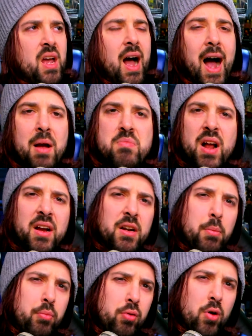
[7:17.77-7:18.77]
I'm not going
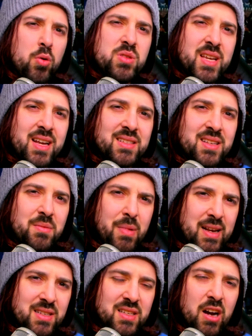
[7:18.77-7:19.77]
to protest it
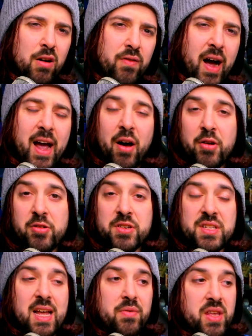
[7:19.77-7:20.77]
myself. I
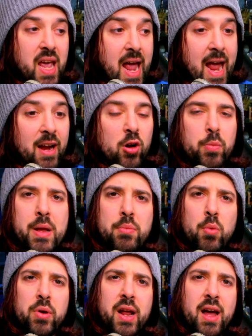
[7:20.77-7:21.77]
understand the anger
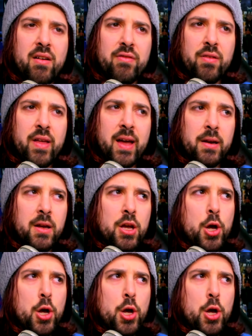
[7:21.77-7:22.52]
people would have for that.